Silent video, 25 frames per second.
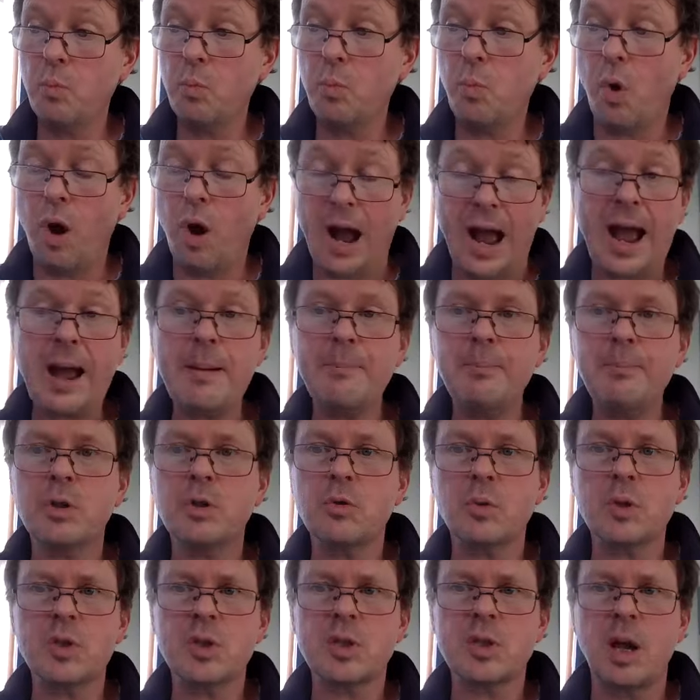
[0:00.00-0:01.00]
what
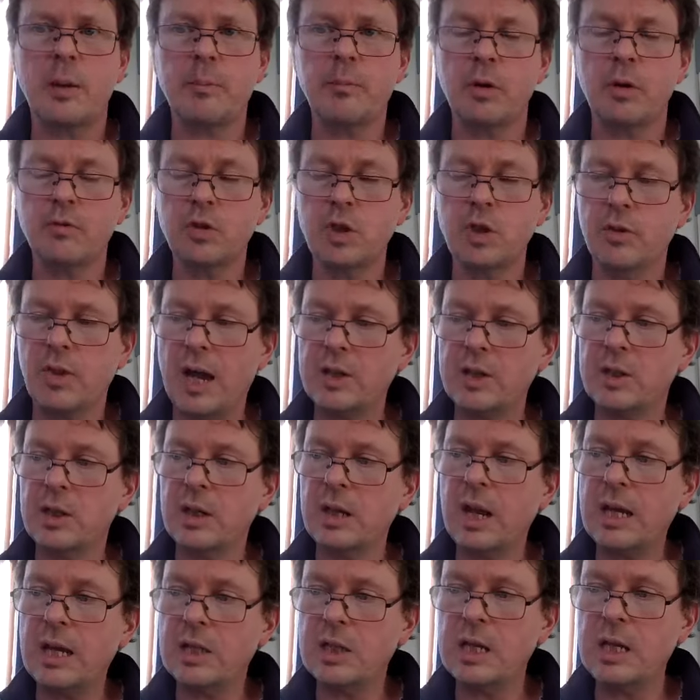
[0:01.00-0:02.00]
happened was the summer of
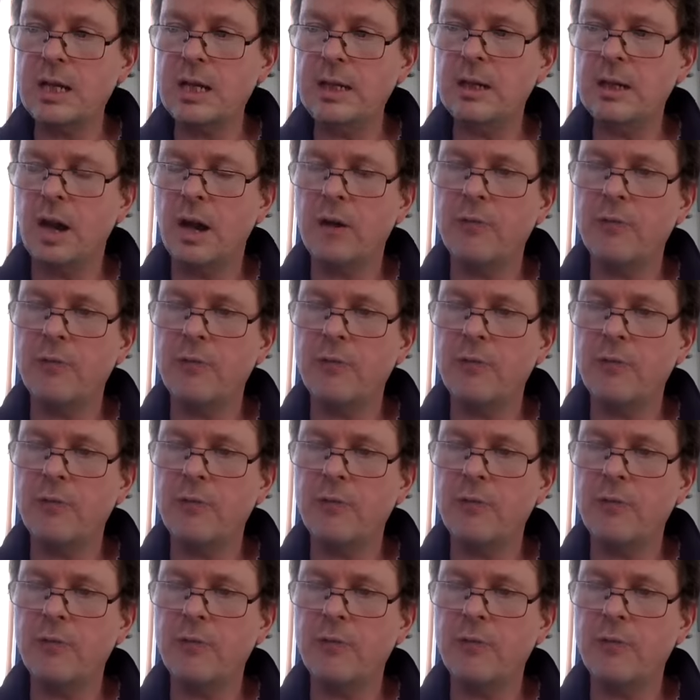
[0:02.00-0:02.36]
2018,